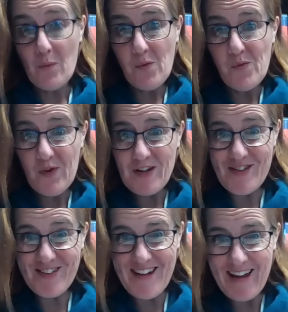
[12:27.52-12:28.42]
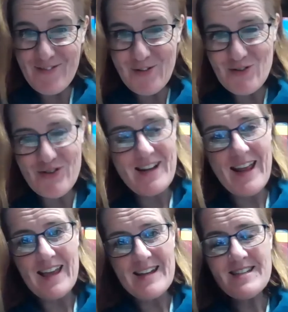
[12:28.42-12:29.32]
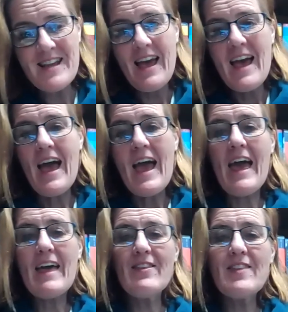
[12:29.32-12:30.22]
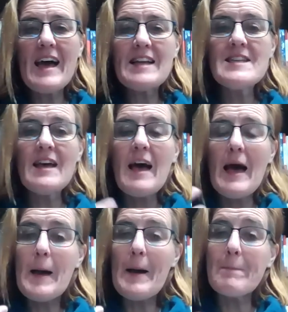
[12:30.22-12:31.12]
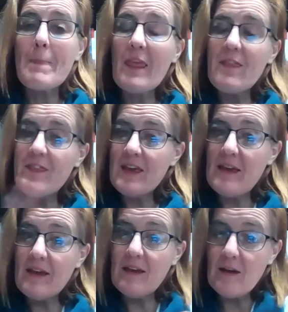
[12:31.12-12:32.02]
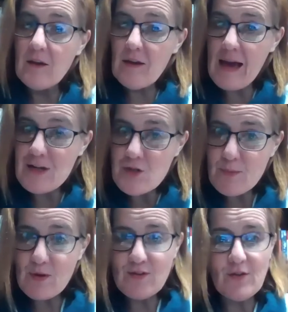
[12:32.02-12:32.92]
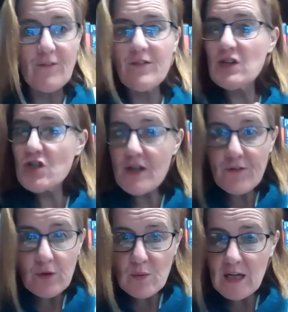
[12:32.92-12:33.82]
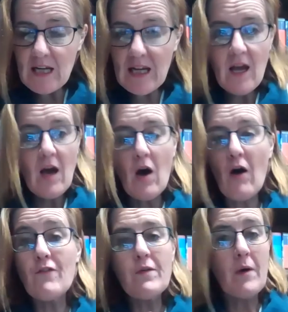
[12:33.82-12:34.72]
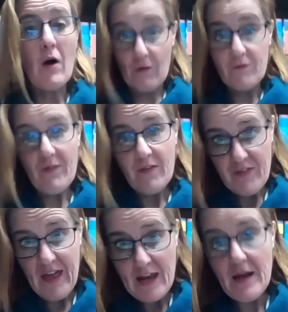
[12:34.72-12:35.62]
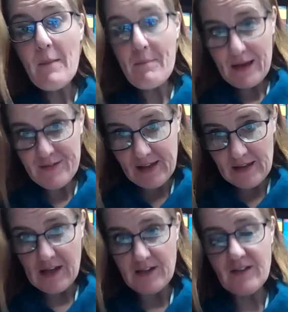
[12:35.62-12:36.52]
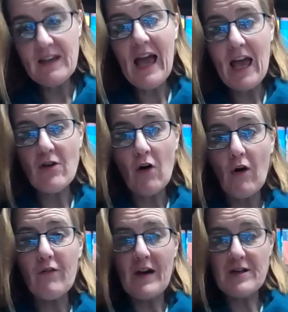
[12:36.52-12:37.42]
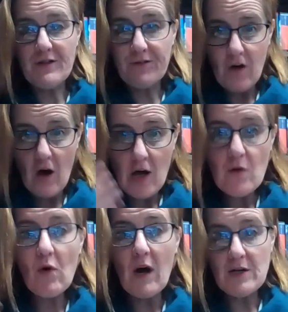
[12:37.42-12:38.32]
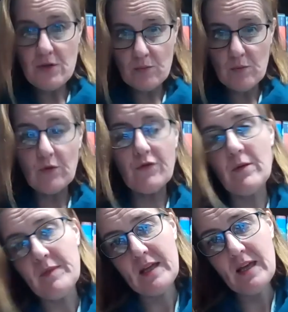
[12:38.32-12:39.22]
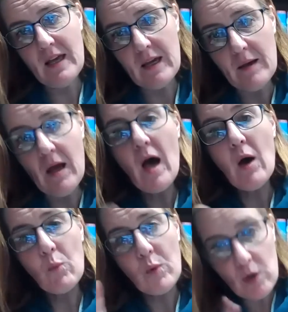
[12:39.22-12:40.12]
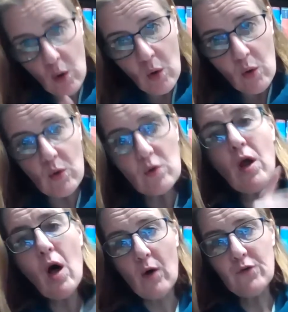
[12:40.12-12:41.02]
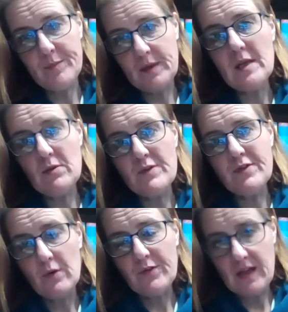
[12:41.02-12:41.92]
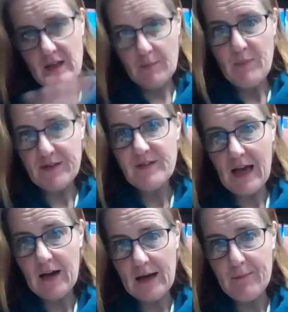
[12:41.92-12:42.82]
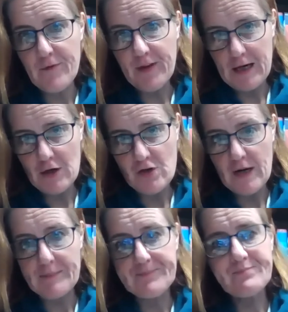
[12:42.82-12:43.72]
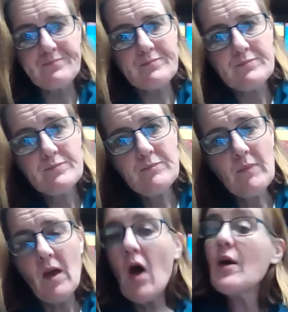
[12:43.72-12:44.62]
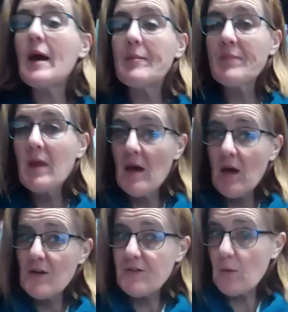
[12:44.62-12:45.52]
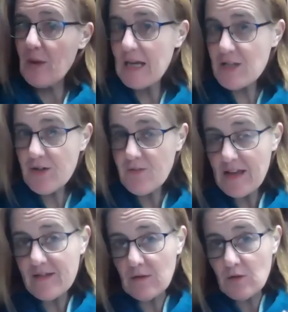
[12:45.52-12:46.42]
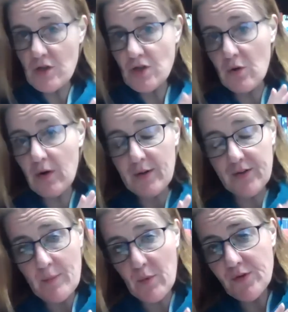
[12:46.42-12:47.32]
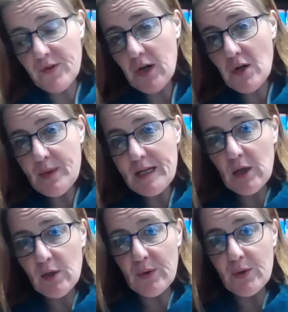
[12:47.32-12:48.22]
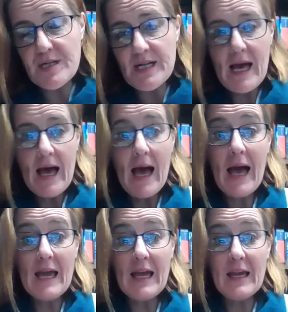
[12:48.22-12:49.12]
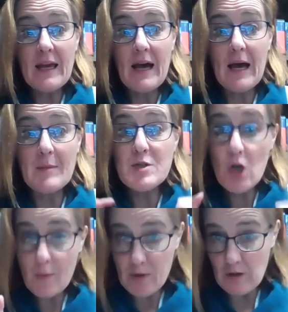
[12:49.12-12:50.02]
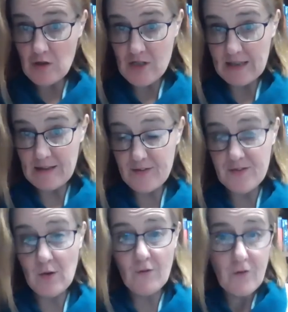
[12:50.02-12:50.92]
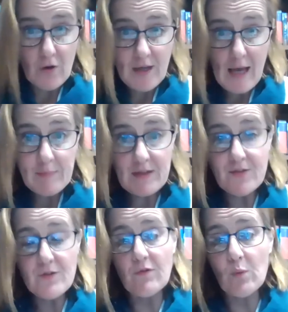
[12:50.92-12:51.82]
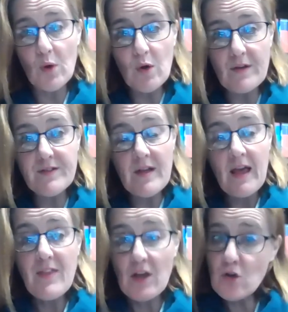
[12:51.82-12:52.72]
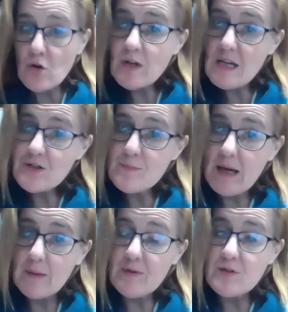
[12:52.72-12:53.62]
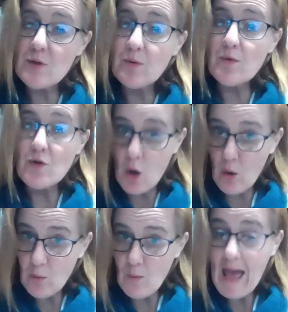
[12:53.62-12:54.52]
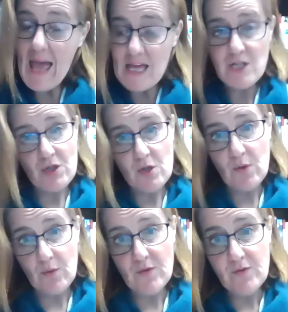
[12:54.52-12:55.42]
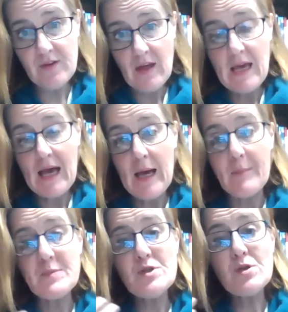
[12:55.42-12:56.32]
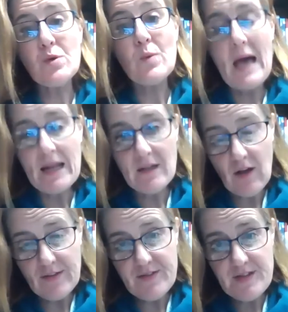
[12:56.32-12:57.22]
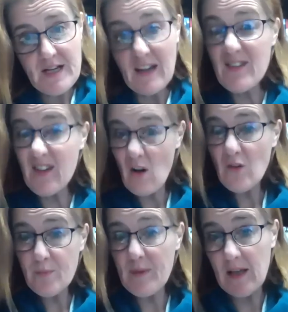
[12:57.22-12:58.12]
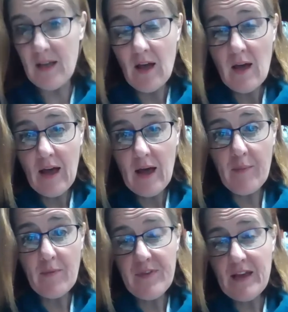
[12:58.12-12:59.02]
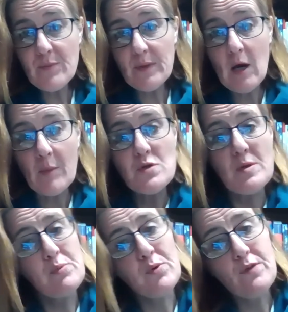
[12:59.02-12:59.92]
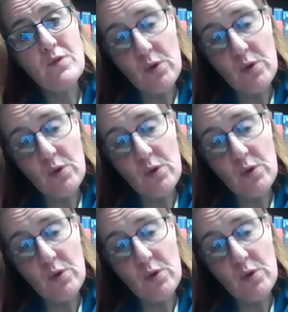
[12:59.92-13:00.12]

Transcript: reaches an unfortunate end, and that the attributes of chivalry, of then masculinity, and of a divine right to rule from the king will all ultimately result in the best outcome for the country. Okay, so in each of these little tutorials, I'm also going to include a terminology list, so a vocab list of words that you need to be able to know and use to analyze the text, and ultimately these will help to improve your